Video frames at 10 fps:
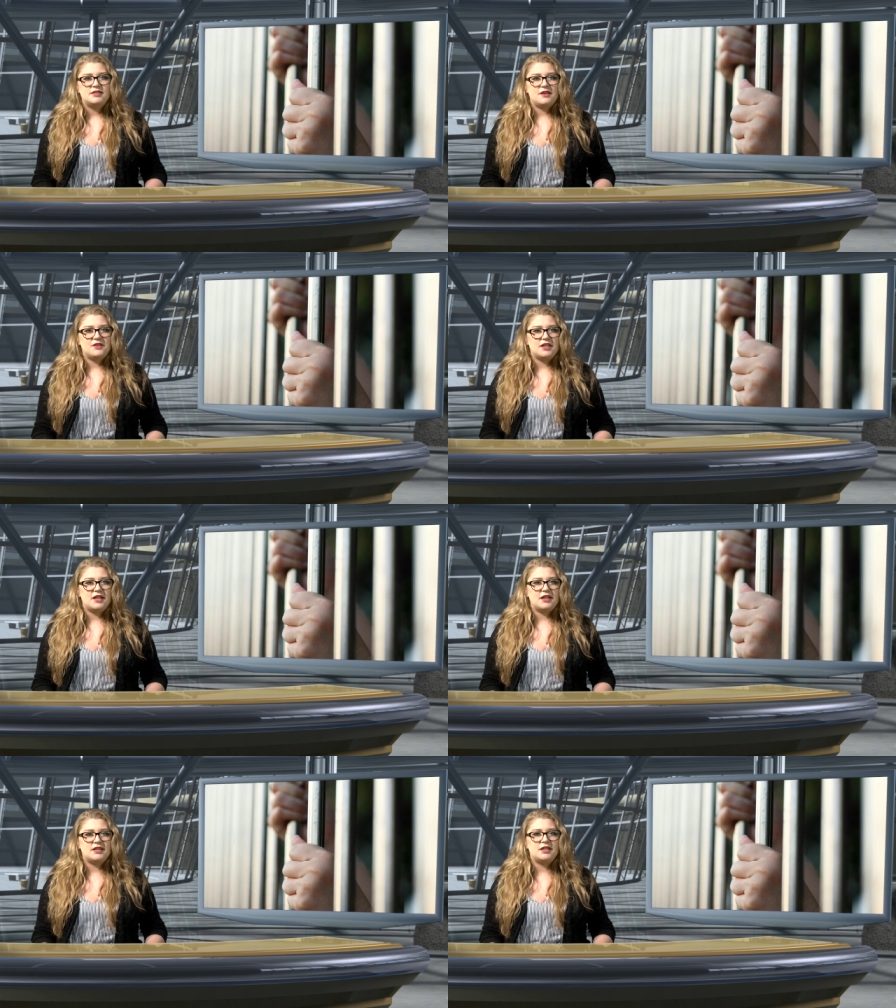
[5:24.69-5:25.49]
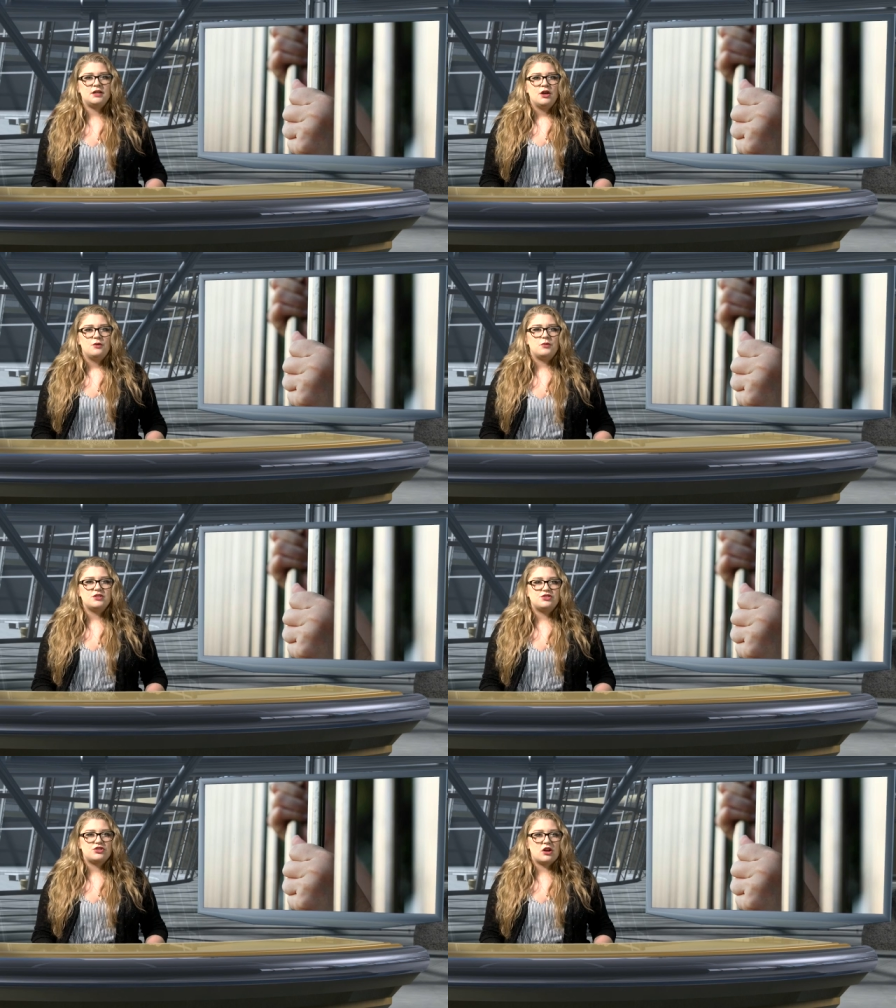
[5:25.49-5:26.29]
David Hayden
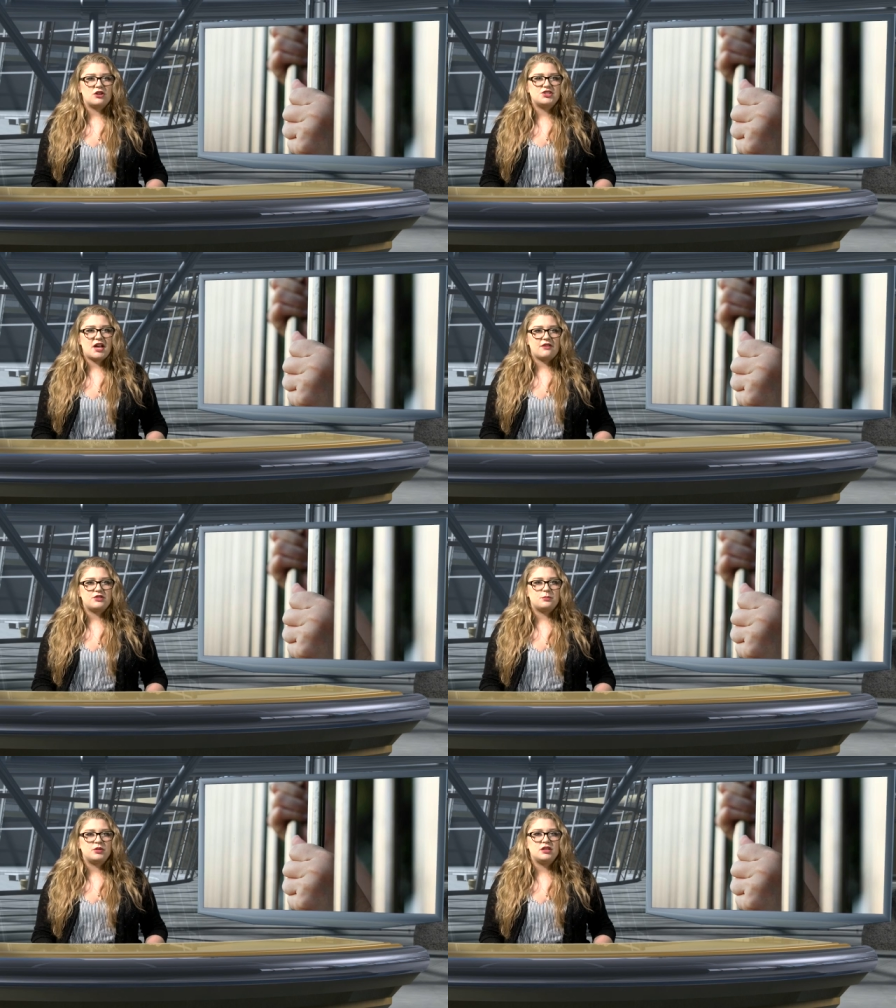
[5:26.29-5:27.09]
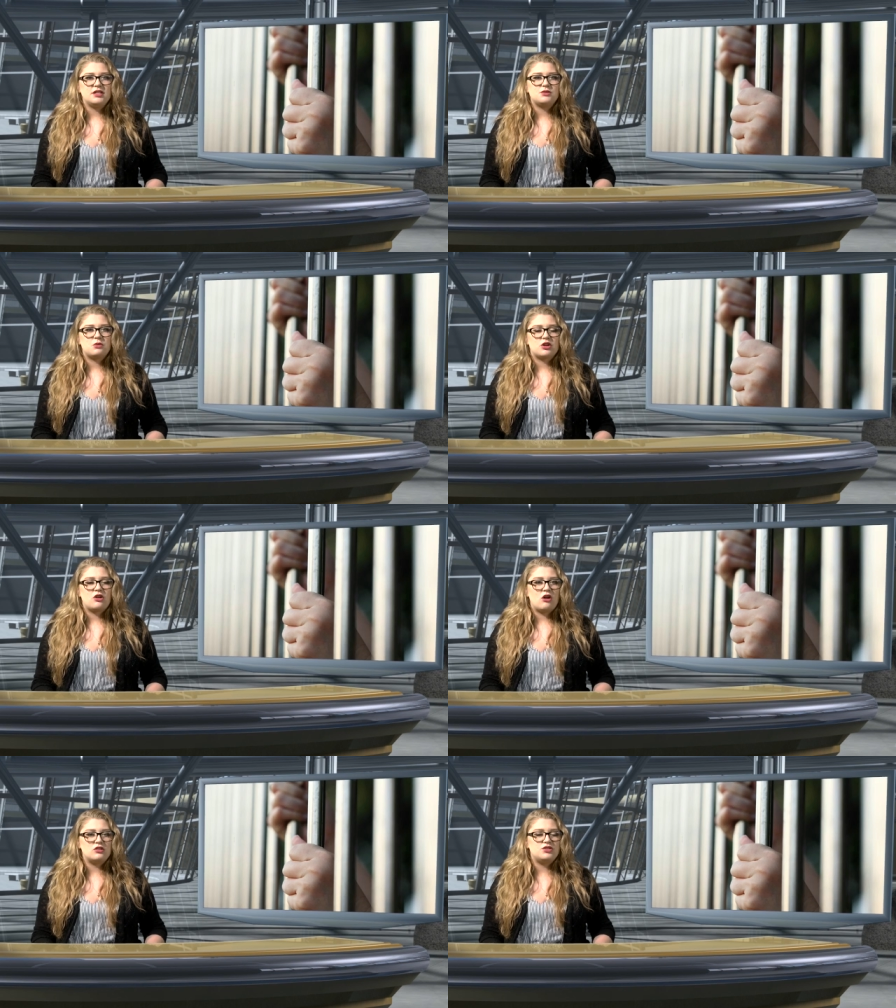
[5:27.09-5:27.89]
was charged after police were
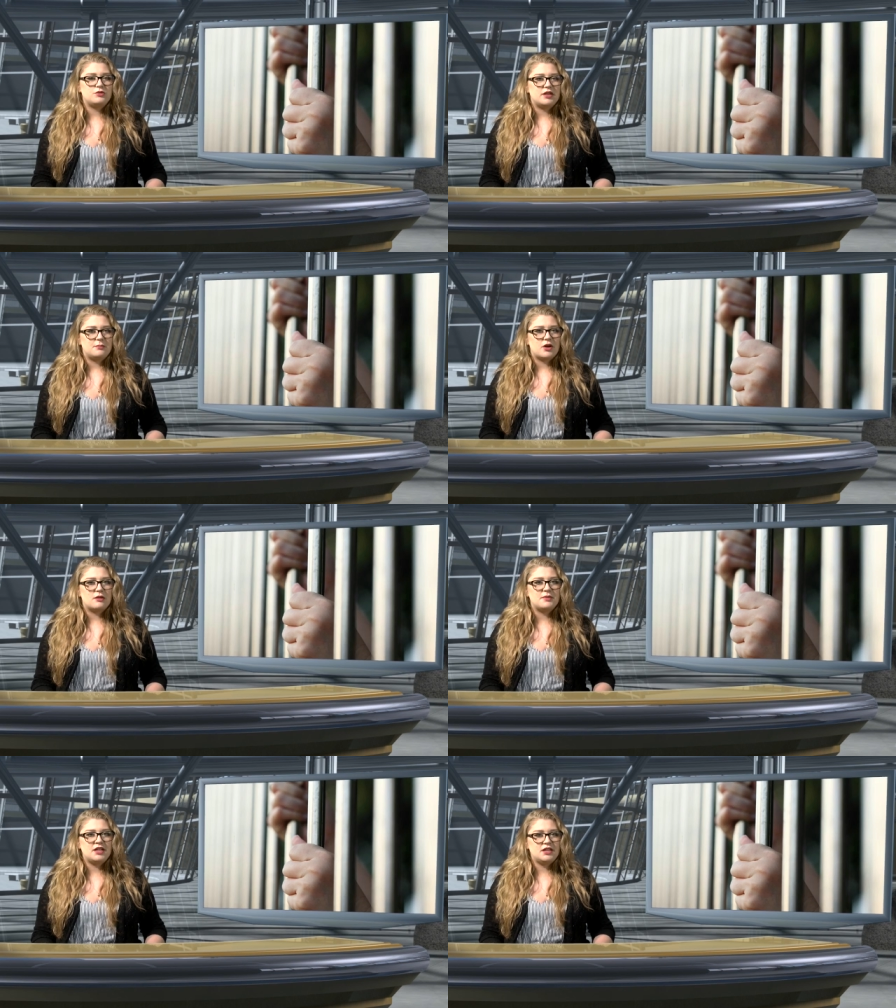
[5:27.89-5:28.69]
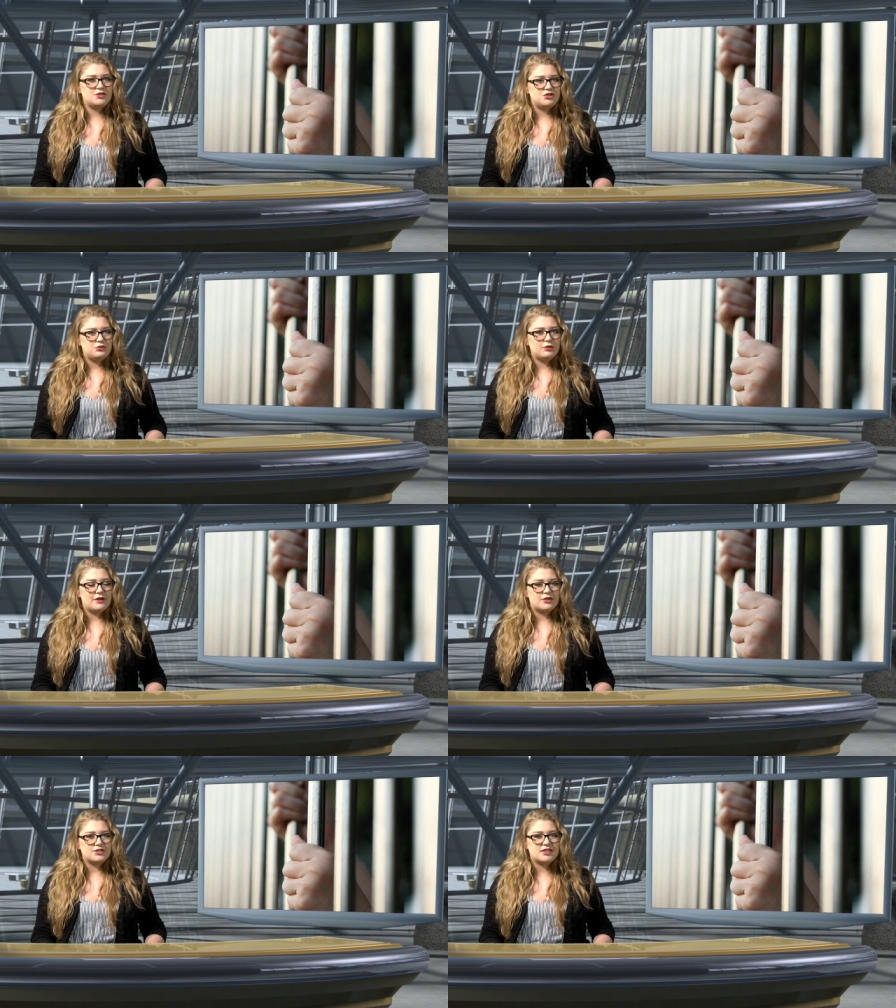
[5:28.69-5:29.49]
called to an apartment in Two
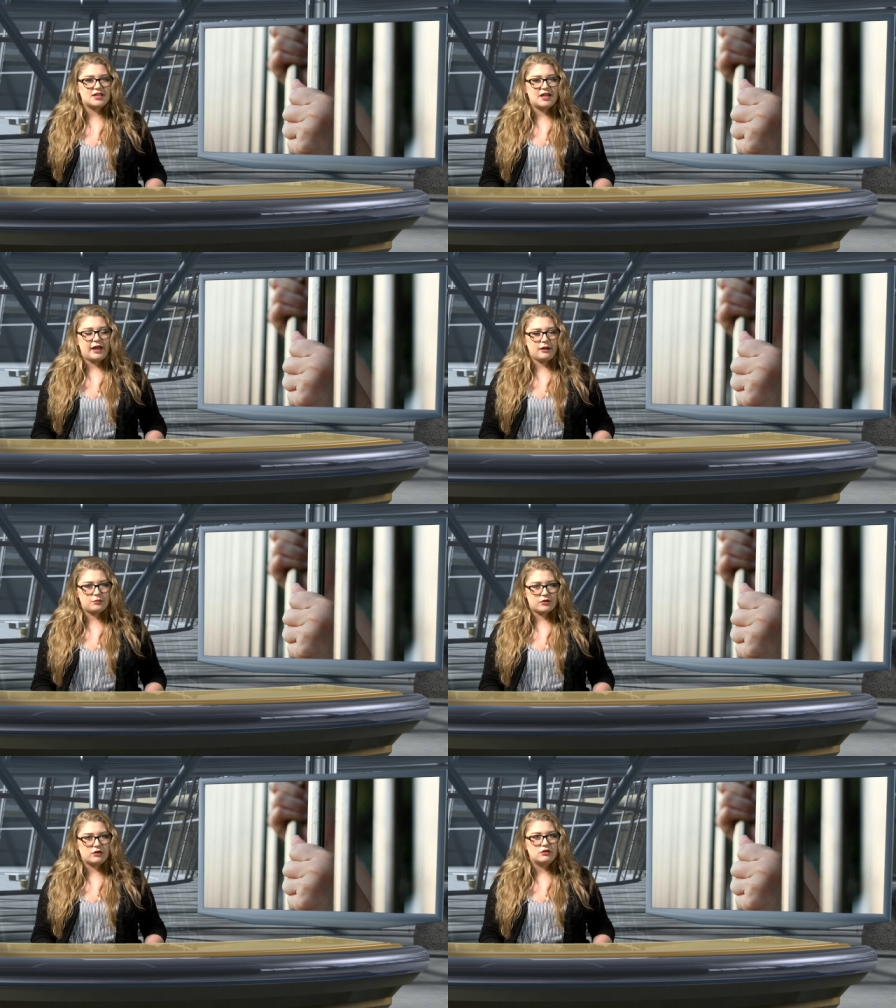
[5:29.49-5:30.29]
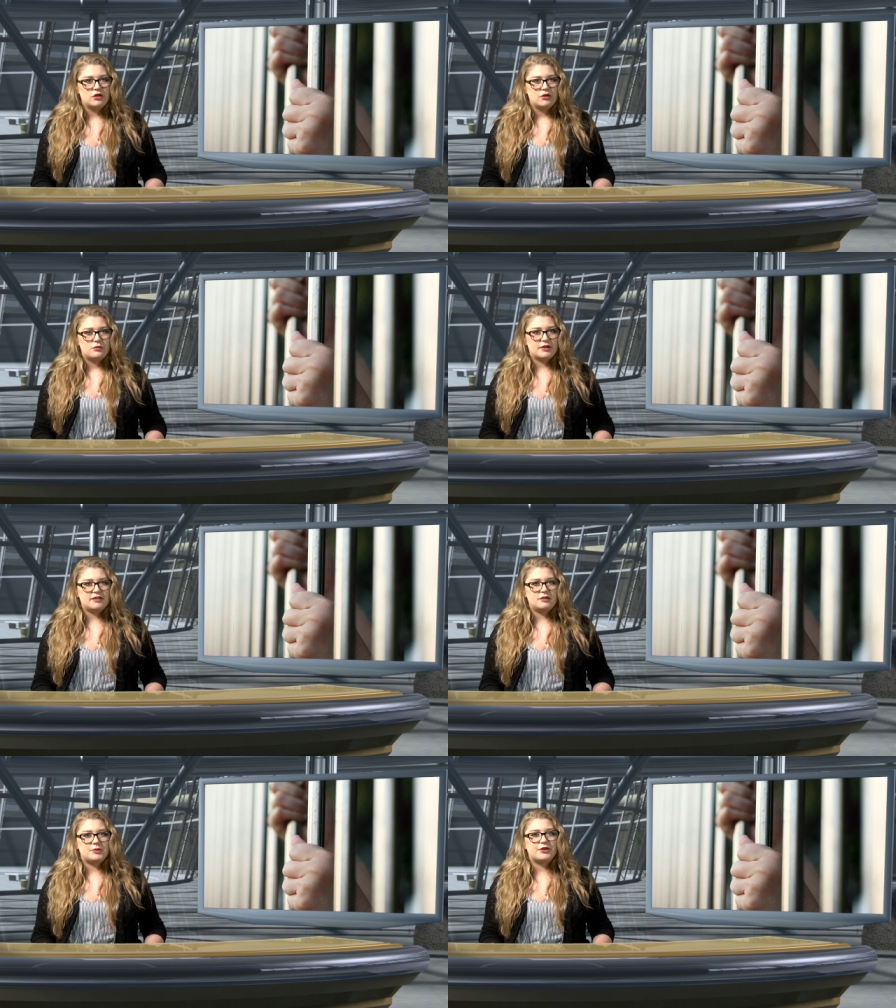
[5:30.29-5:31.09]
Rivers in April where
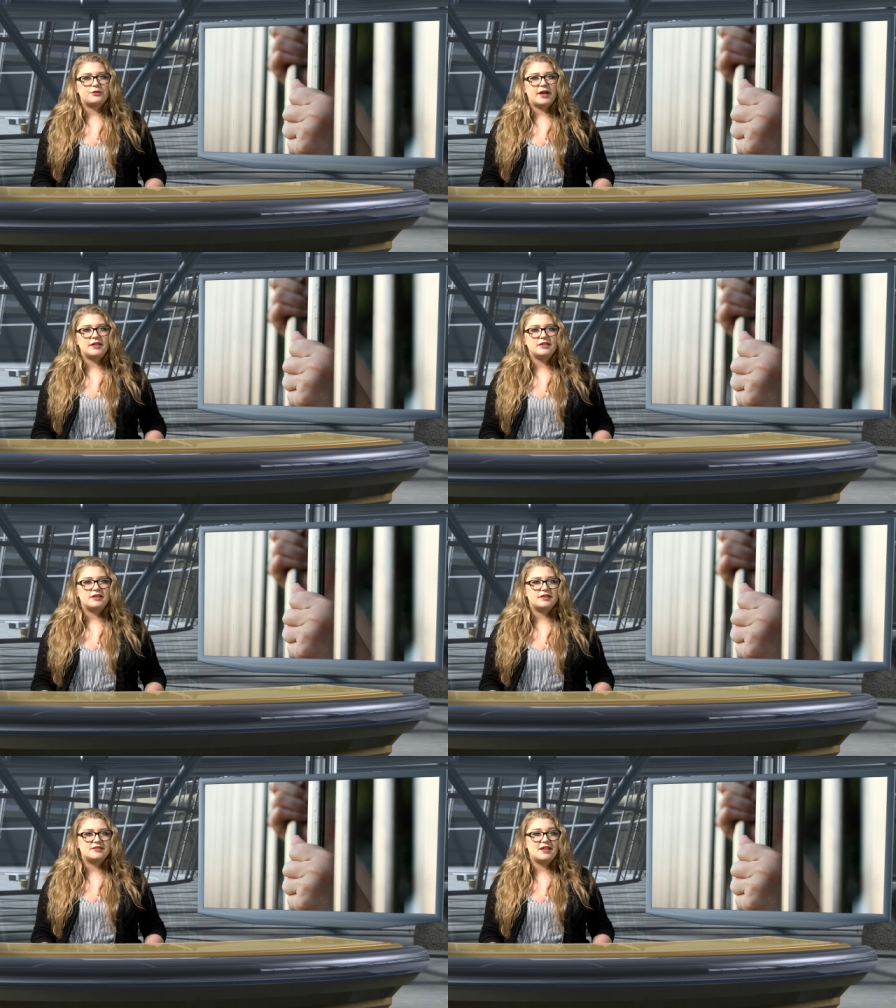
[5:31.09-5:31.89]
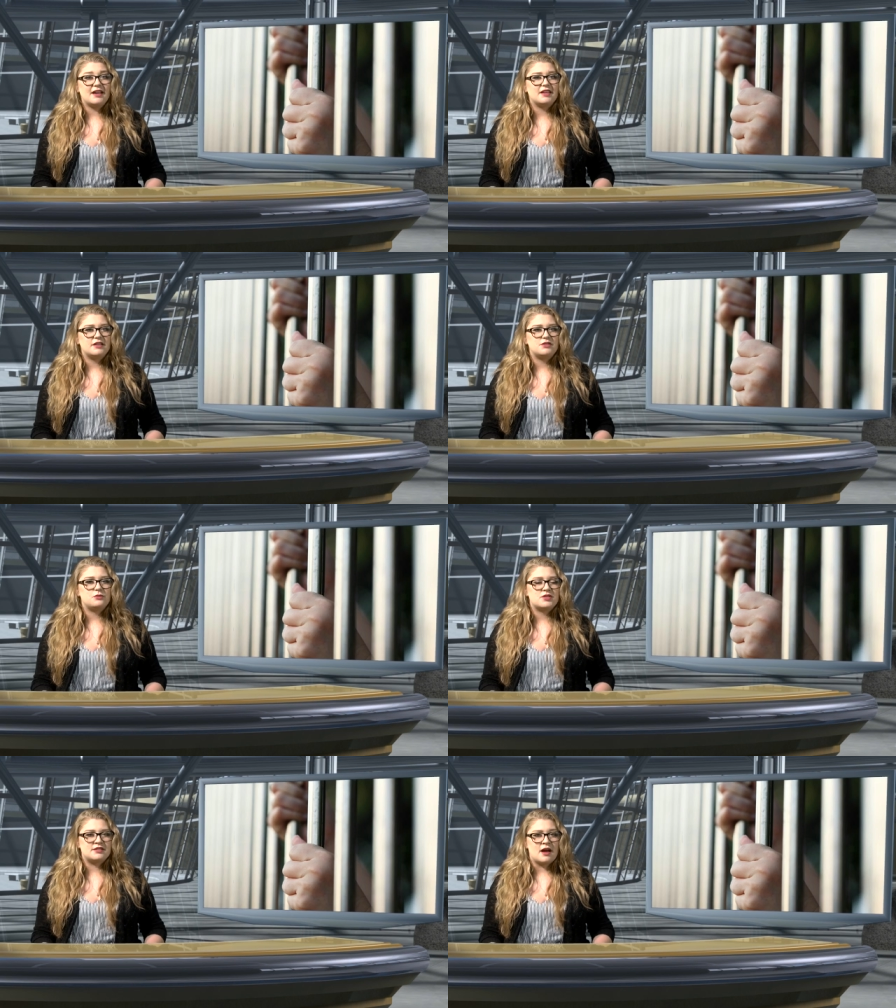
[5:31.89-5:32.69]
Gilbert Grant II
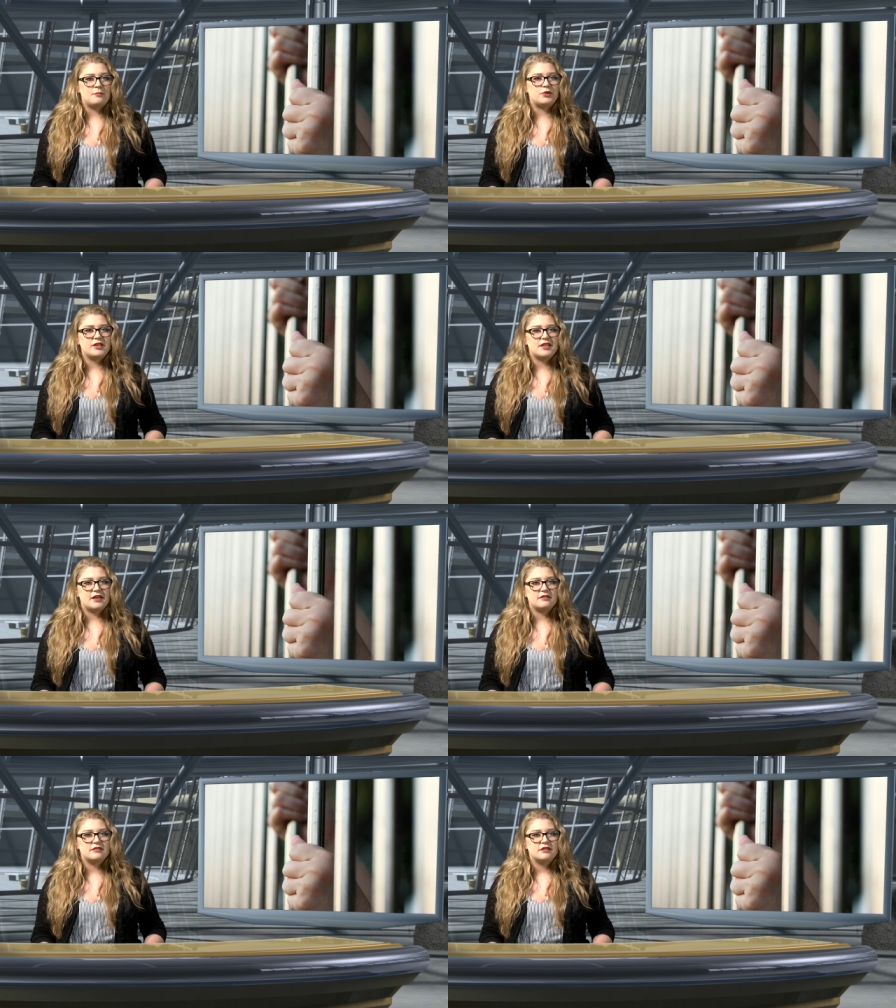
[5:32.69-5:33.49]
was not breathing.